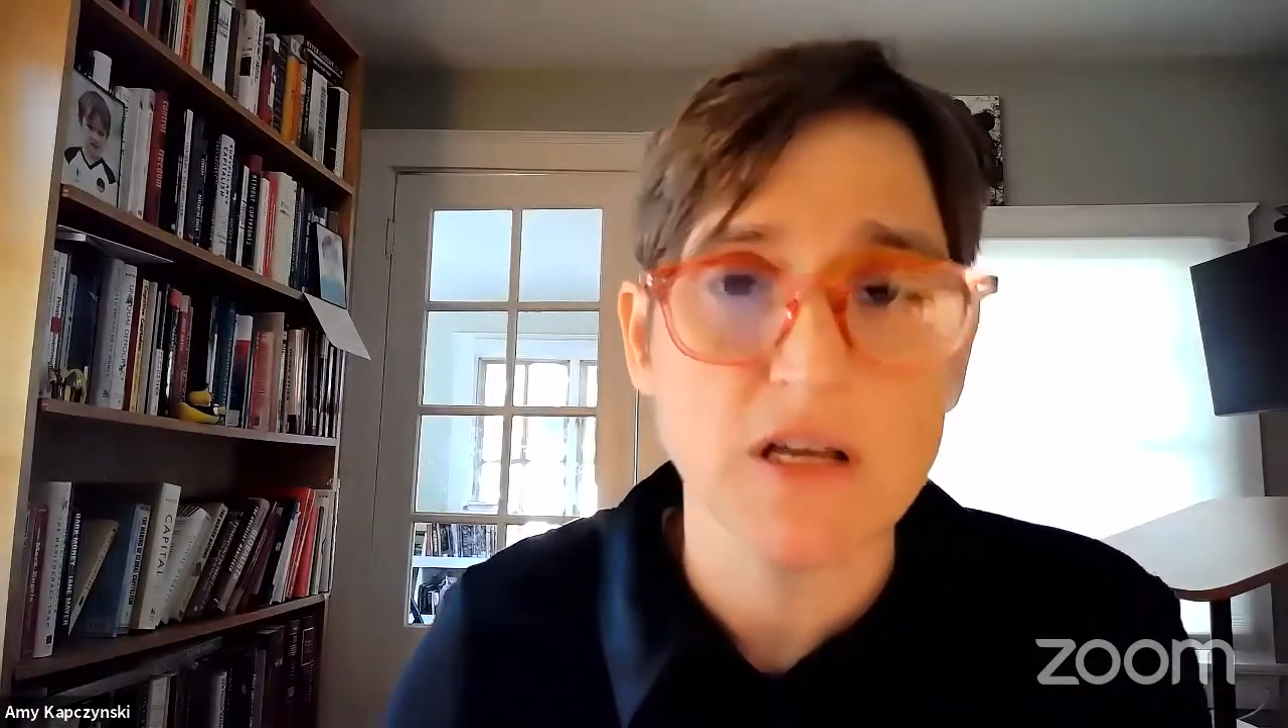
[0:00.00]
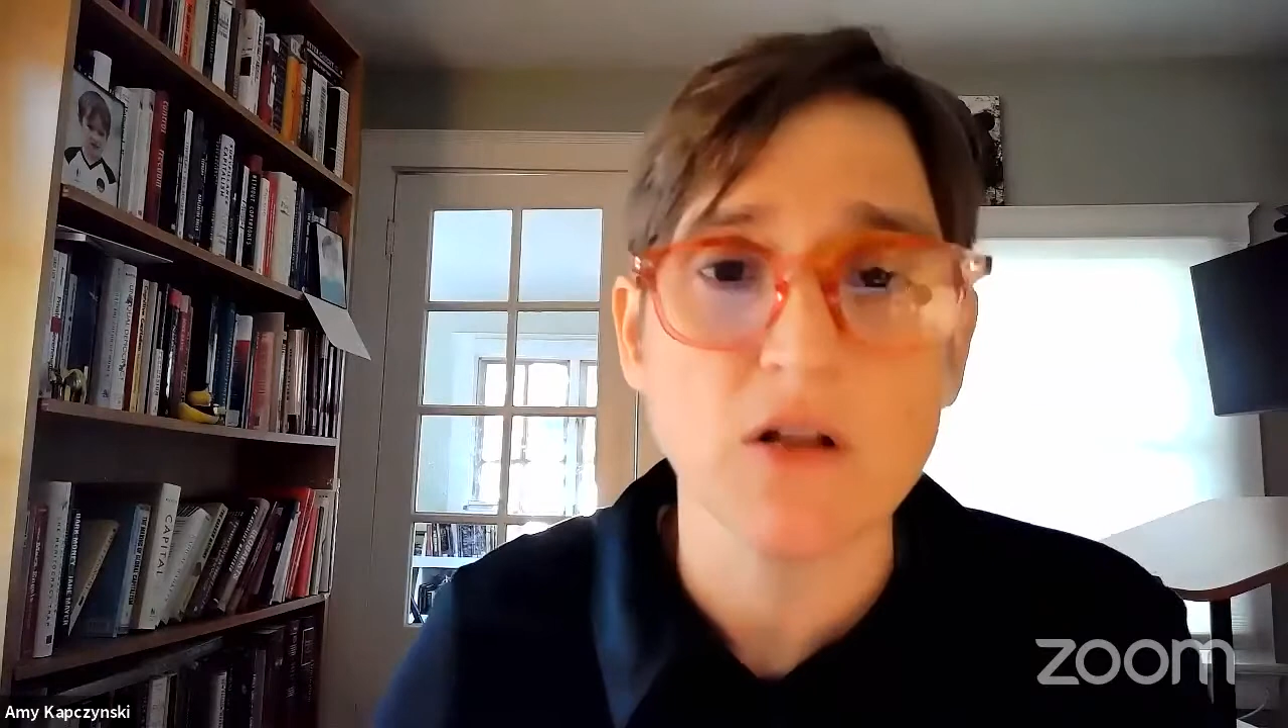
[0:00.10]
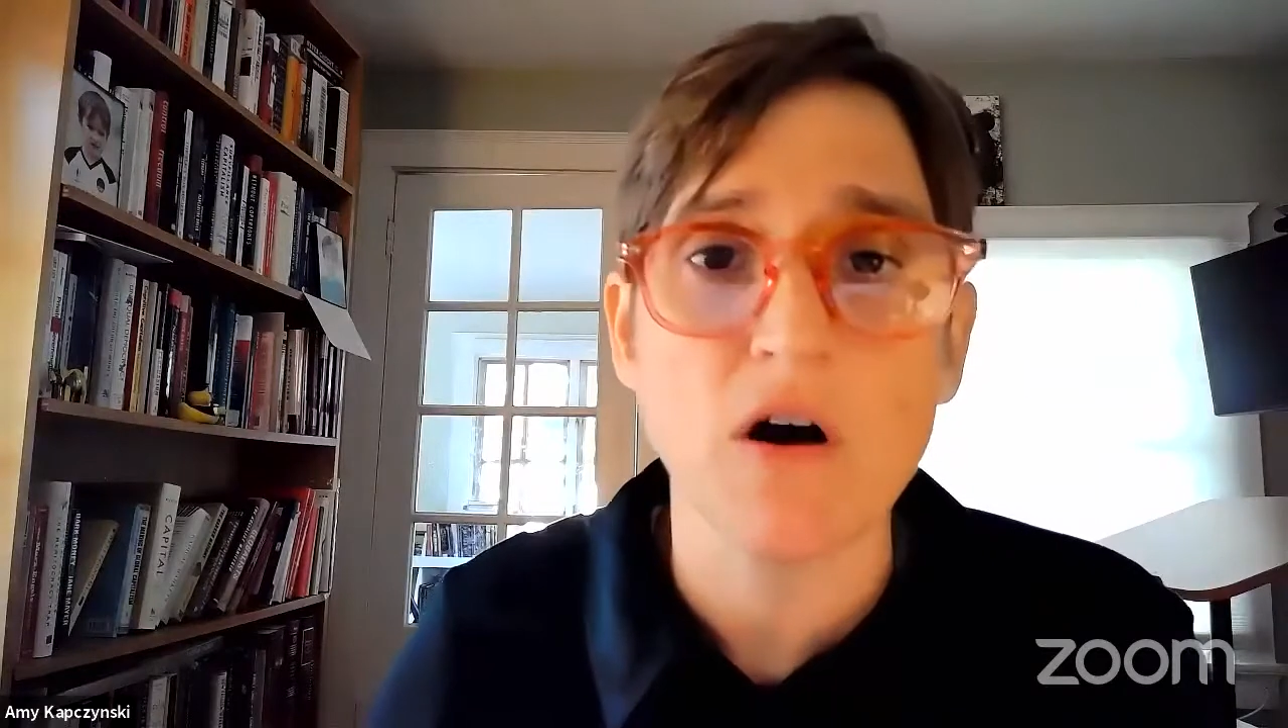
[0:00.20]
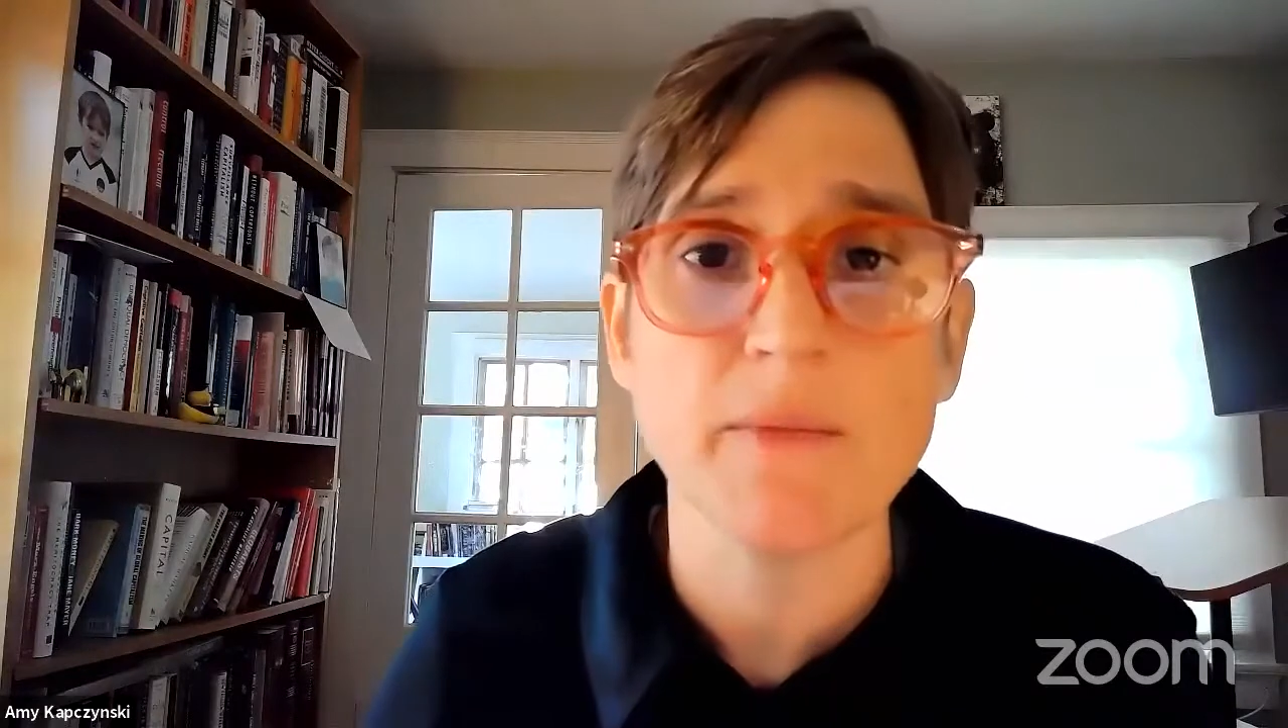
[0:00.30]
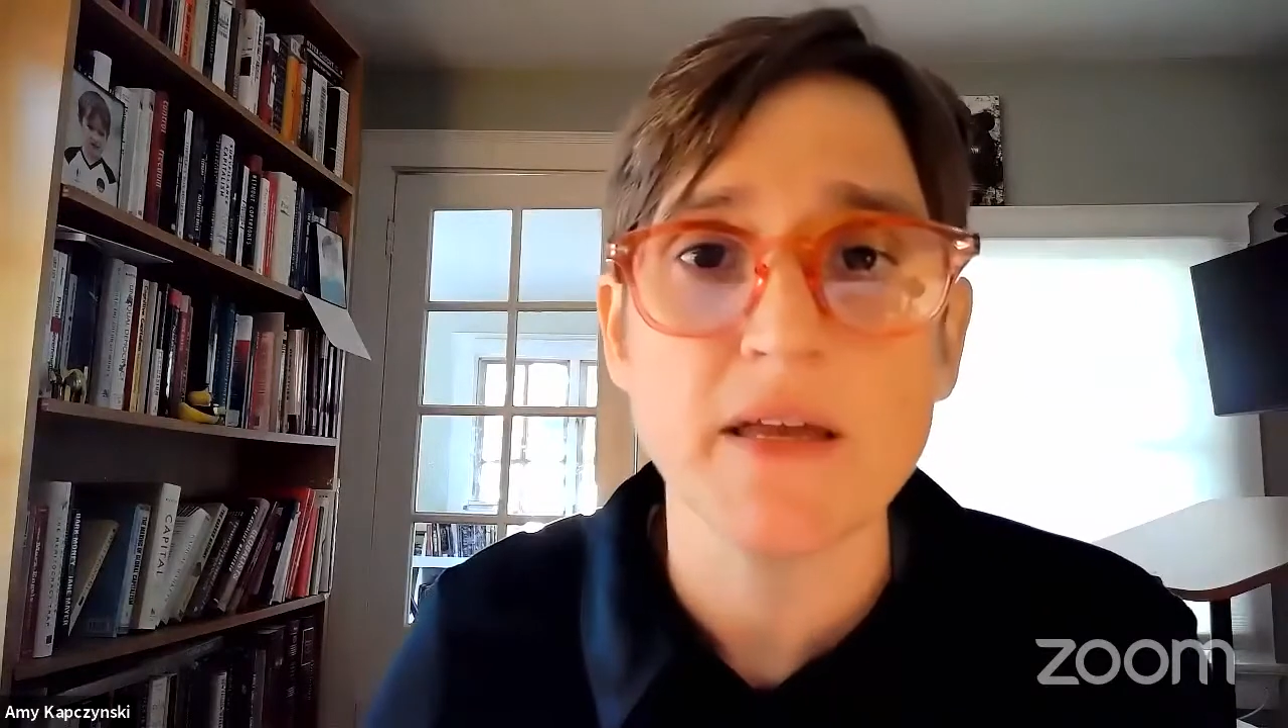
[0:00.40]
and
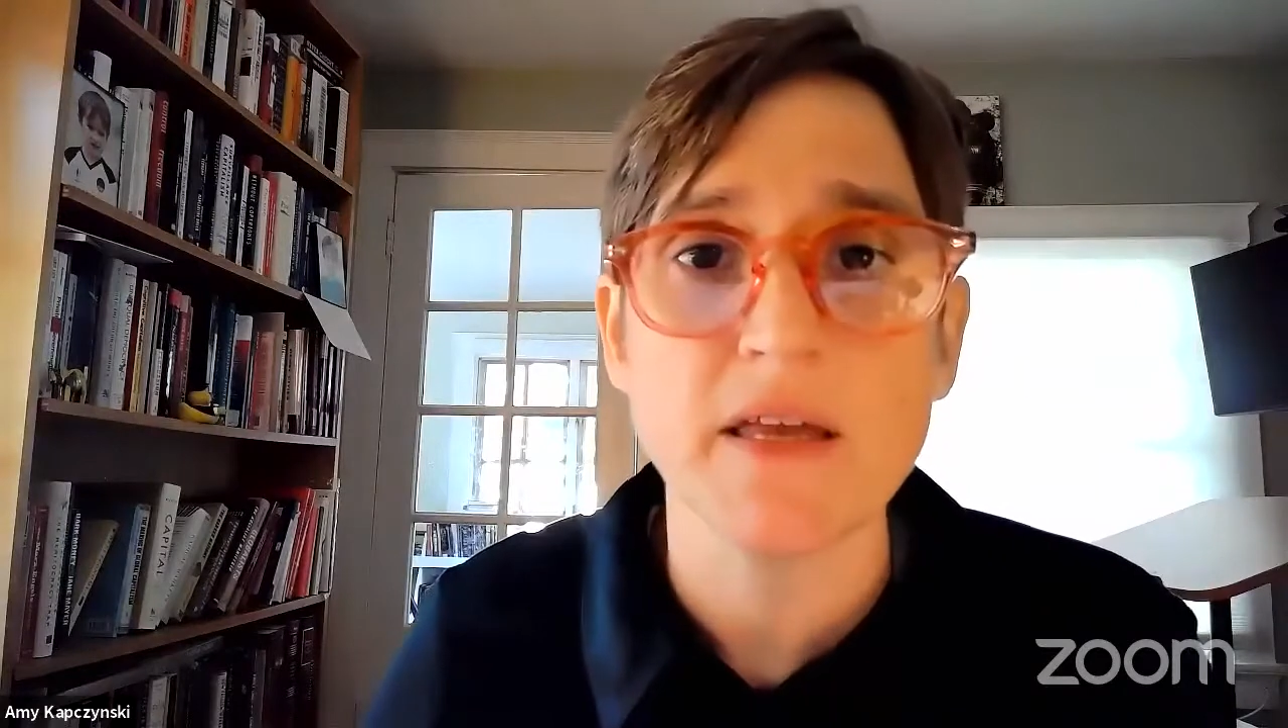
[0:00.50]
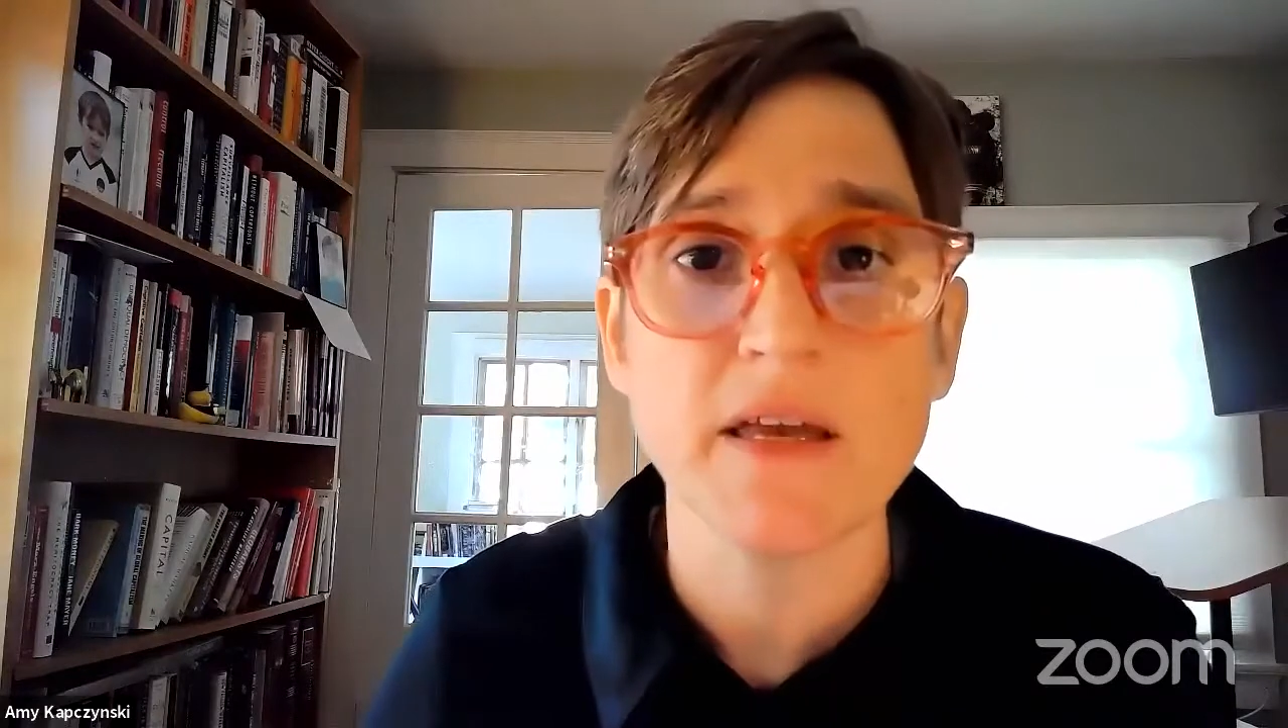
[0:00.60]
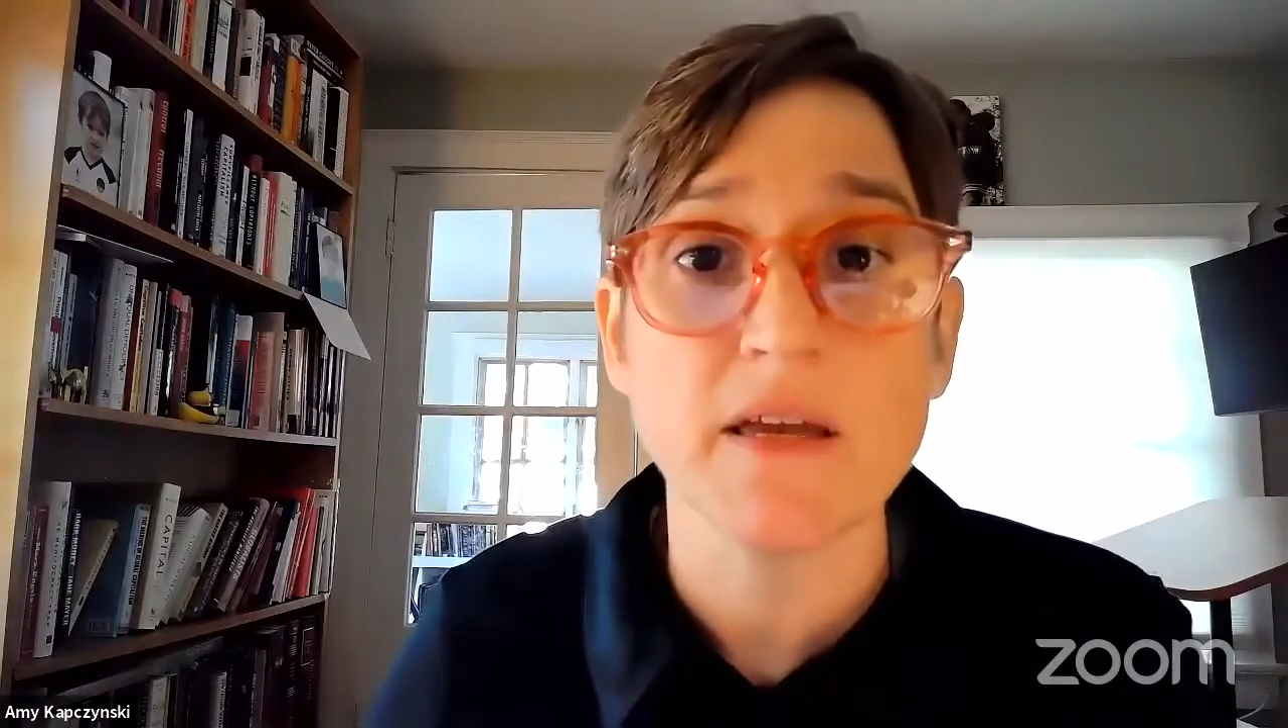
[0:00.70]
Lawmaking